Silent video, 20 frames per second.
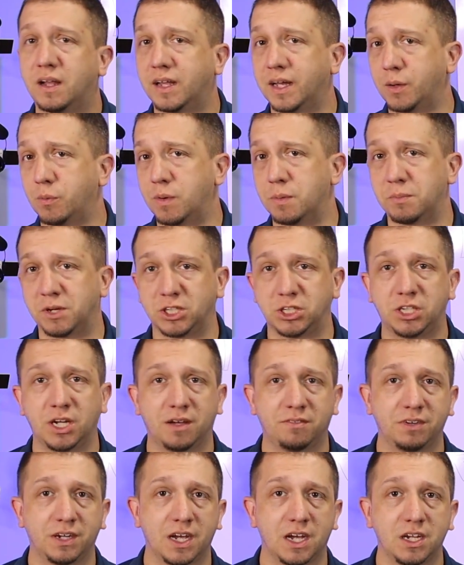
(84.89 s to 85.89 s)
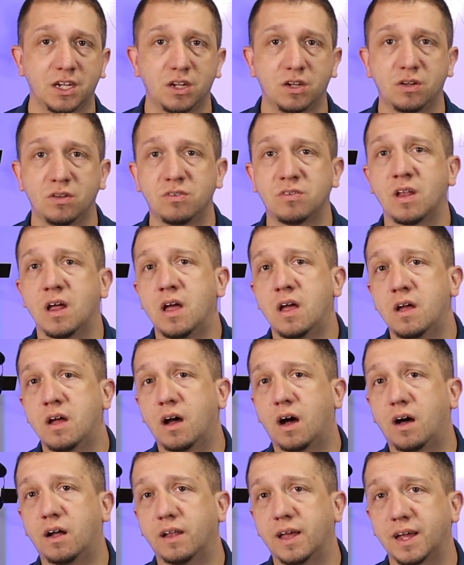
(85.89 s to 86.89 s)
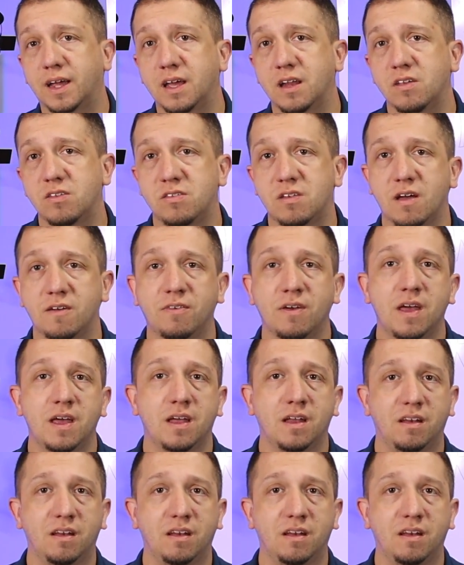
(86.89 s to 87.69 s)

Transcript: like what my shelving I use, all that kind of stuff,